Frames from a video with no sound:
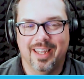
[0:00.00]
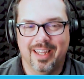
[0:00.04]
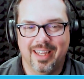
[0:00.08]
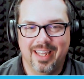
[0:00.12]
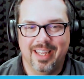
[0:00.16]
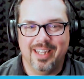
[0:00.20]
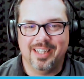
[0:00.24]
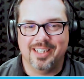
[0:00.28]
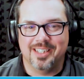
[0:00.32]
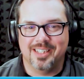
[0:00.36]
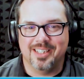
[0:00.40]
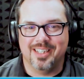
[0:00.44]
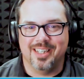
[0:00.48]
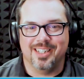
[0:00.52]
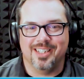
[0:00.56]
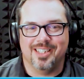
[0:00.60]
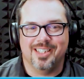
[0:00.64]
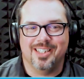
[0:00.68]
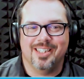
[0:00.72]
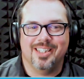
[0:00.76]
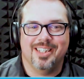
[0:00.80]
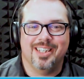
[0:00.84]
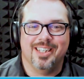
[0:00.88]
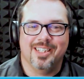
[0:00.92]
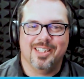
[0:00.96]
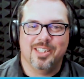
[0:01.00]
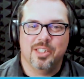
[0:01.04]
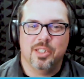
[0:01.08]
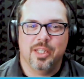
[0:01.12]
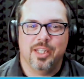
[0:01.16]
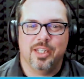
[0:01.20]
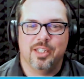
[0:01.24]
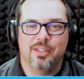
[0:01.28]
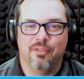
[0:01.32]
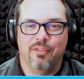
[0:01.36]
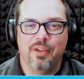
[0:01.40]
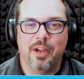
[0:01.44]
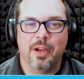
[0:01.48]

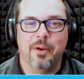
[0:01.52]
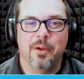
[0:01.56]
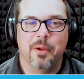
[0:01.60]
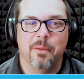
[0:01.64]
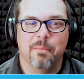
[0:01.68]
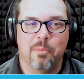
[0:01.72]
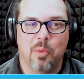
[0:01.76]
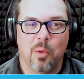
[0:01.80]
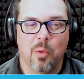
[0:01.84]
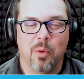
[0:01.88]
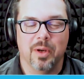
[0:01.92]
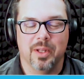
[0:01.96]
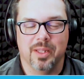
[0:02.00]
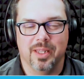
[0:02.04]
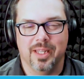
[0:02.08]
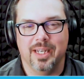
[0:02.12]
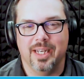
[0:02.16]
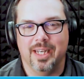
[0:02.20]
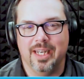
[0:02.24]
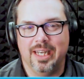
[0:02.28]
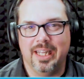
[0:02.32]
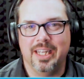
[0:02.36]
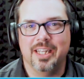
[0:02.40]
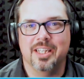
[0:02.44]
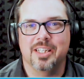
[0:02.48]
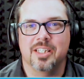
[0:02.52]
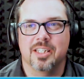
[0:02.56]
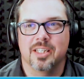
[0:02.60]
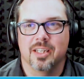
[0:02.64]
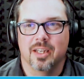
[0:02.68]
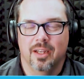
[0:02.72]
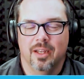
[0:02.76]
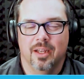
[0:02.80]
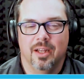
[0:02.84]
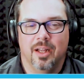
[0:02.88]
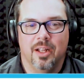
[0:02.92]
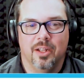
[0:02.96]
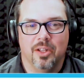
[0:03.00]
It's very important that it is
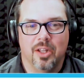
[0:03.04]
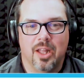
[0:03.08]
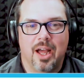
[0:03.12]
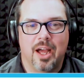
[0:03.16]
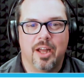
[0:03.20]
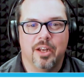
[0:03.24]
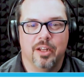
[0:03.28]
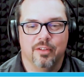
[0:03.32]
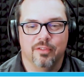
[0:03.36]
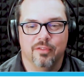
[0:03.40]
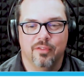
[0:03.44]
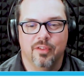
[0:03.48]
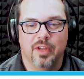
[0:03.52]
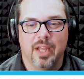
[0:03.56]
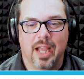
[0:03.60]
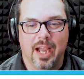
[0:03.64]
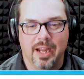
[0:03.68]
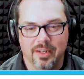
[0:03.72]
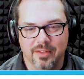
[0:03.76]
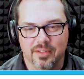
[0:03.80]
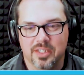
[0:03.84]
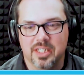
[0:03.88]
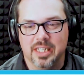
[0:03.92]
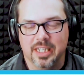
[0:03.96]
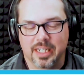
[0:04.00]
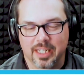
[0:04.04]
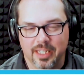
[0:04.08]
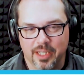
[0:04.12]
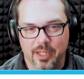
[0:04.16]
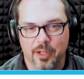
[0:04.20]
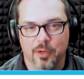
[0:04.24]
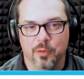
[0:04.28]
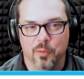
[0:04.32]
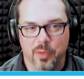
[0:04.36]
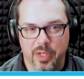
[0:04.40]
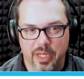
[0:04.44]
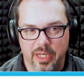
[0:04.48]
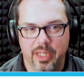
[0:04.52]
a lot of kind of sitting
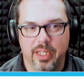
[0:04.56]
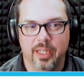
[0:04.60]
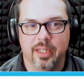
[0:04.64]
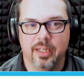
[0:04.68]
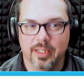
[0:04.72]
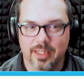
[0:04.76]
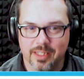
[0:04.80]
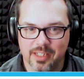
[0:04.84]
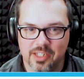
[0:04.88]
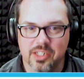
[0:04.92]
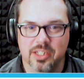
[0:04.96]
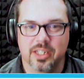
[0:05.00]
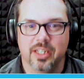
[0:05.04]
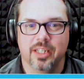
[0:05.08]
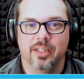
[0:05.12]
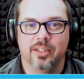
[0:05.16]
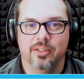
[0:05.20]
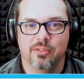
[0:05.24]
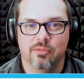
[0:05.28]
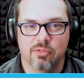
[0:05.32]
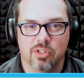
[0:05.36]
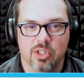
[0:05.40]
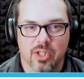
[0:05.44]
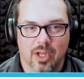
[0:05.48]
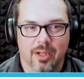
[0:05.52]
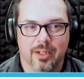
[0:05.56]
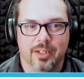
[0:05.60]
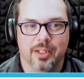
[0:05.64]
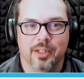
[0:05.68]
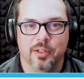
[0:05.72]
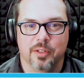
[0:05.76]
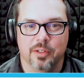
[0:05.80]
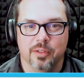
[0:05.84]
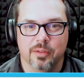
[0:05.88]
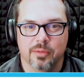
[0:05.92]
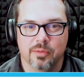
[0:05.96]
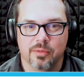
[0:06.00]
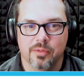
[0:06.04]
there reading and listening and
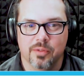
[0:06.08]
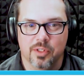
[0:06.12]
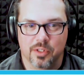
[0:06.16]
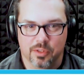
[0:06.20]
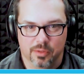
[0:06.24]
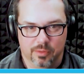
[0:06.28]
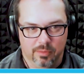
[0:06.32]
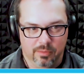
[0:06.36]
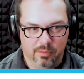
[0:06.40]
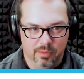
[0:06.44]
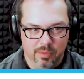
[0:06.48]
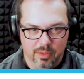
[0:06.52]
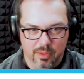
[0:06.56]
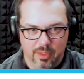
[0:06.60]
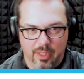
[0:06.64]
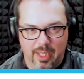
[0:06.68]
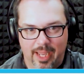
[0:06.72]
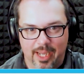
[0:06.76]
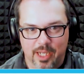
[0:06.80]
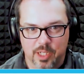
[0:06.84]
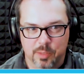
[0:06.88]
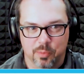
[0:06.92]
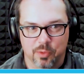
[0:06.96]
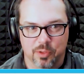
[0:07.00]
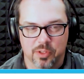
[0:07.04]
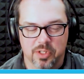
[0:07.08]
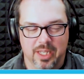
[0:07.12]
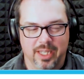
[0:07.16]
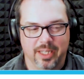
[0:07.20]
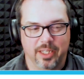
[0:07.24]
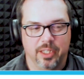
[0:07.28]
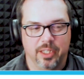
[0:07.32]
talking to experts like